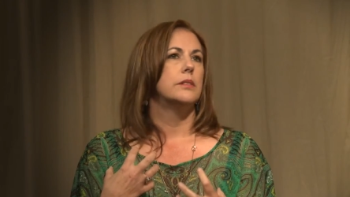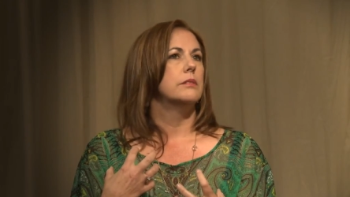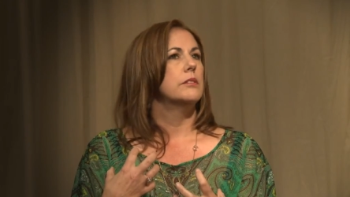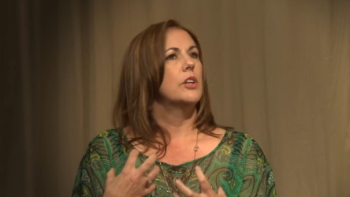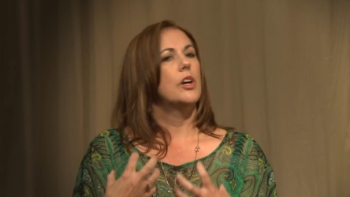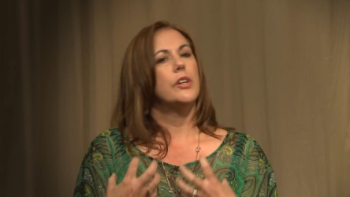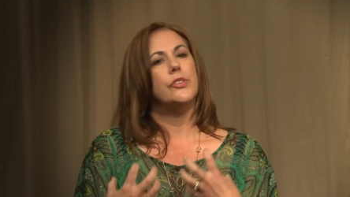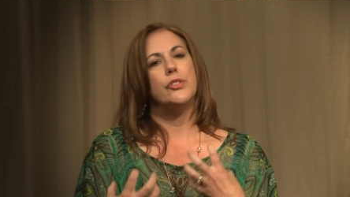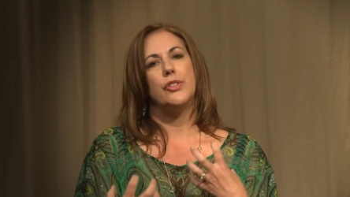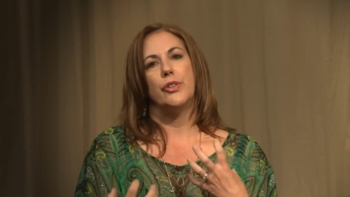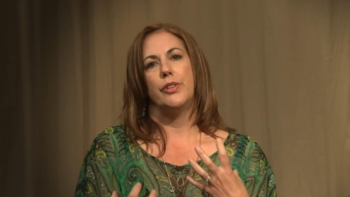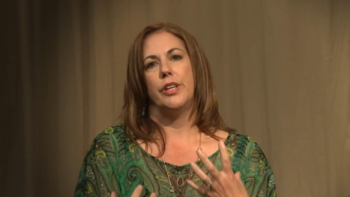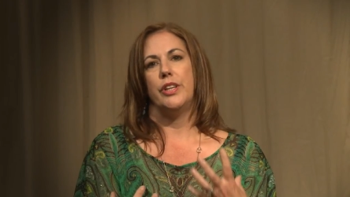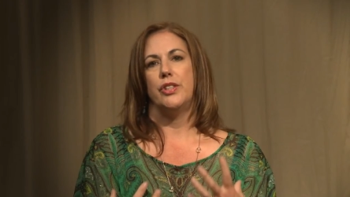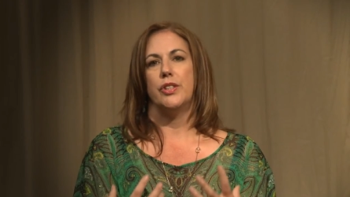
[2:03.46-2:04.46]

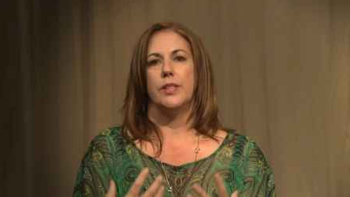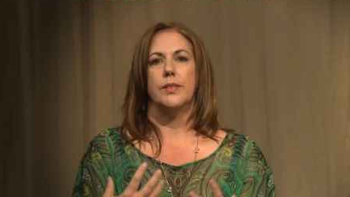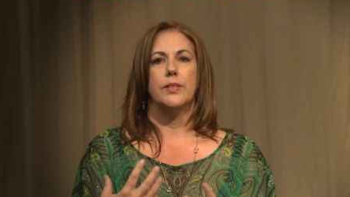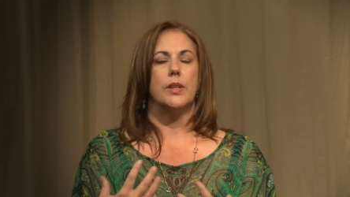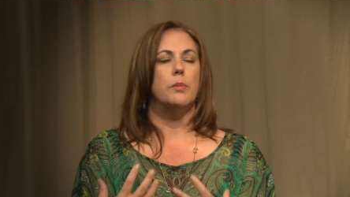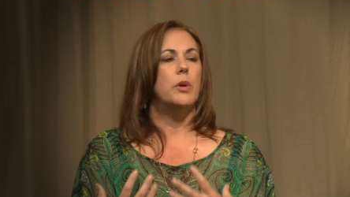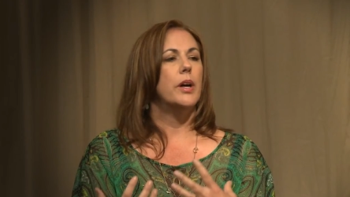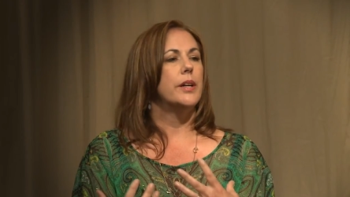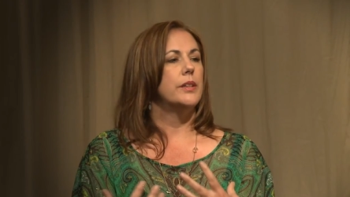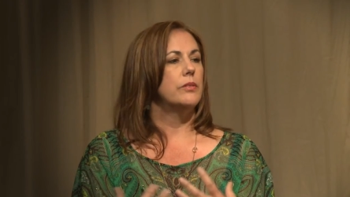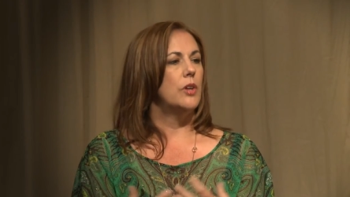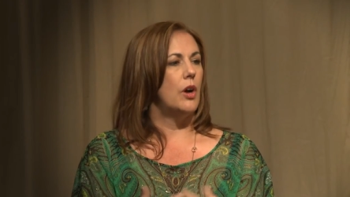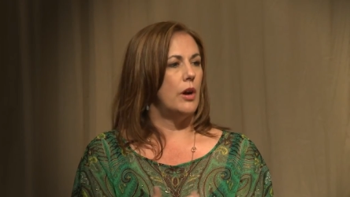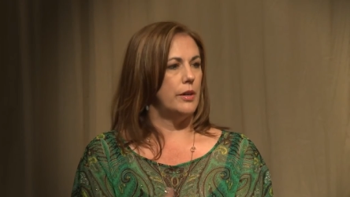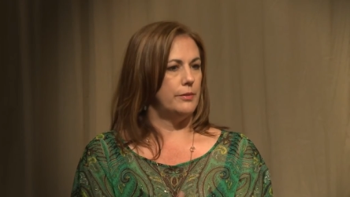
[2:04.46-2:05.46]
consternation, some kind of
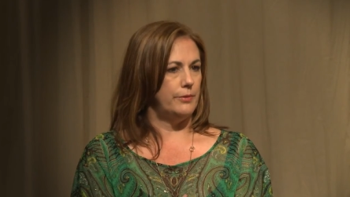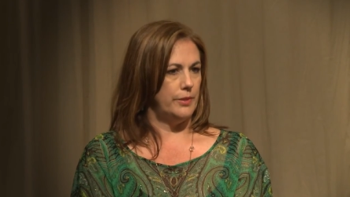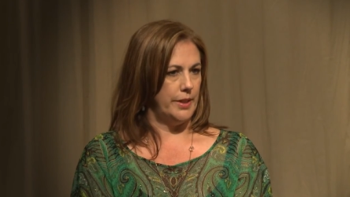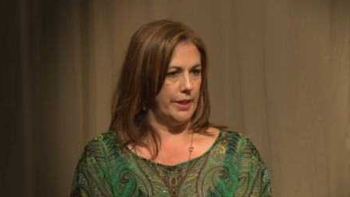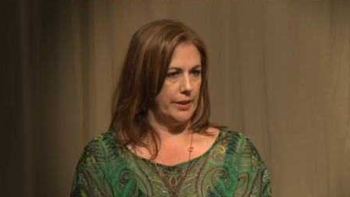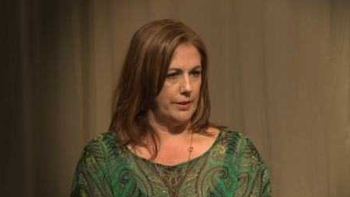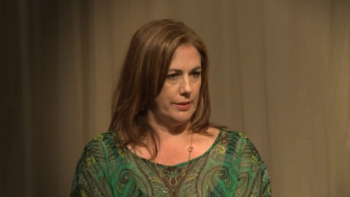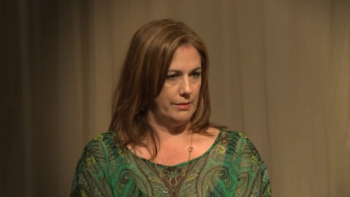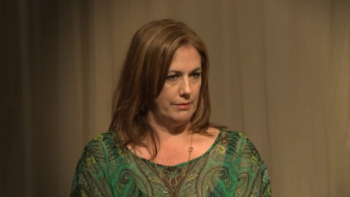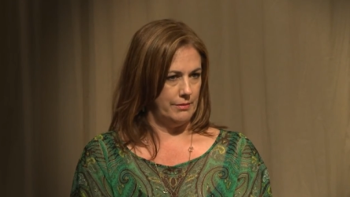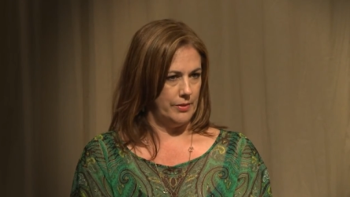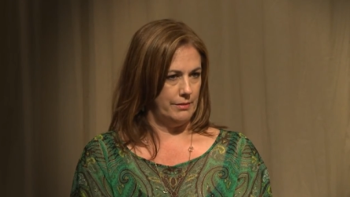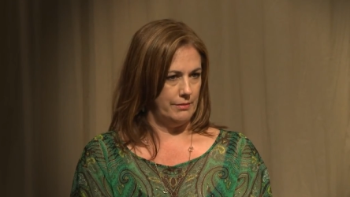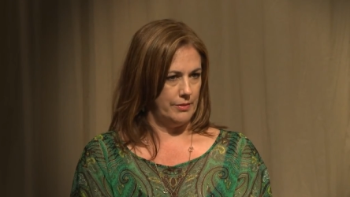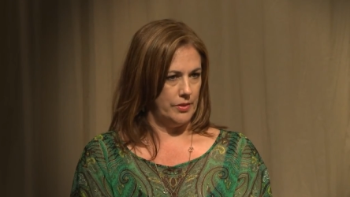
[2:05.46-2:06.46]
conflict,
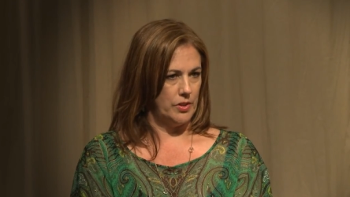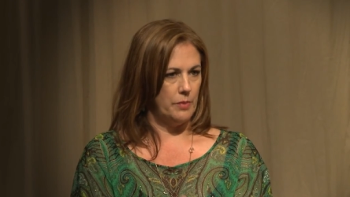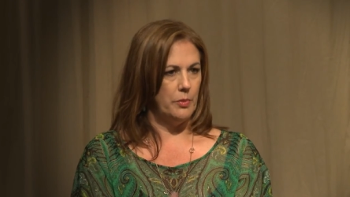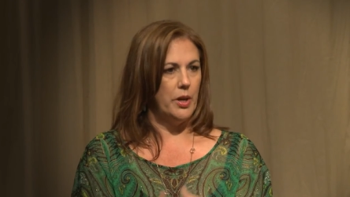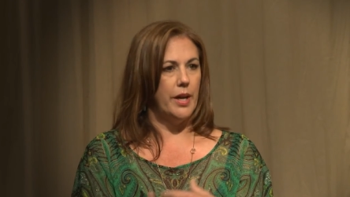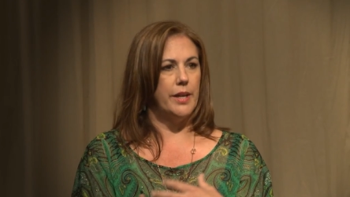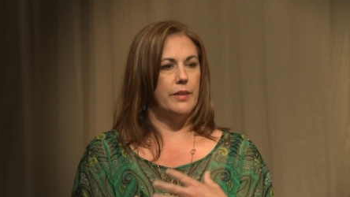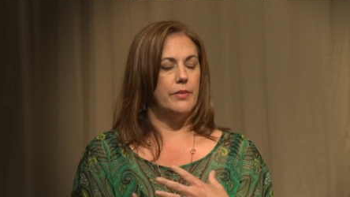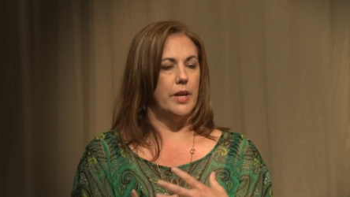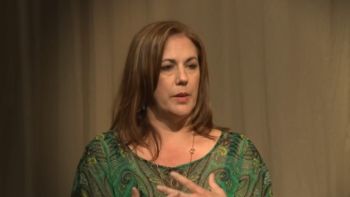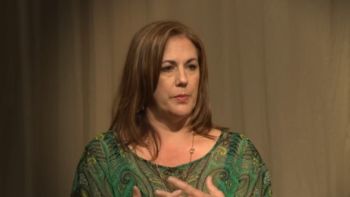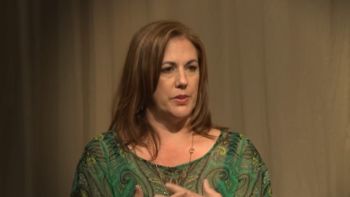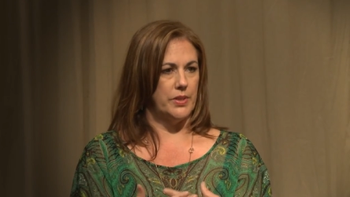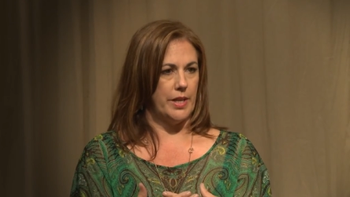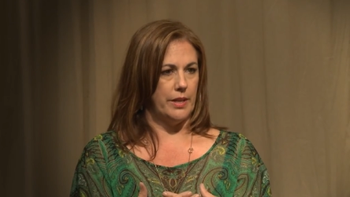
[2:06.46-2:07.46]
some kind of
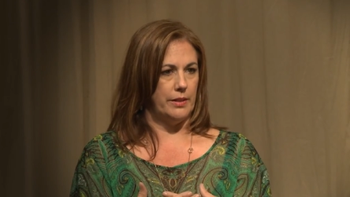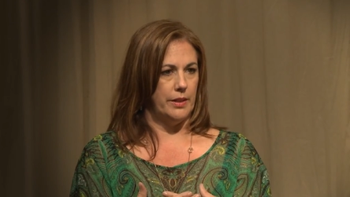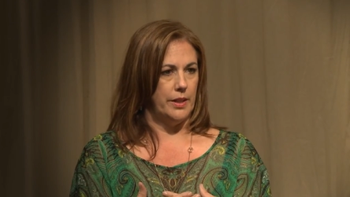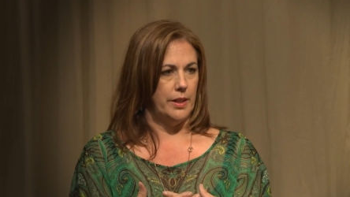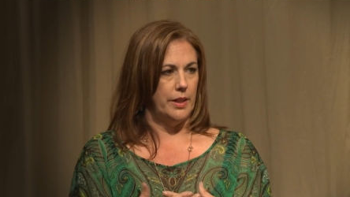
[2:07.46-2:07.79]
upset.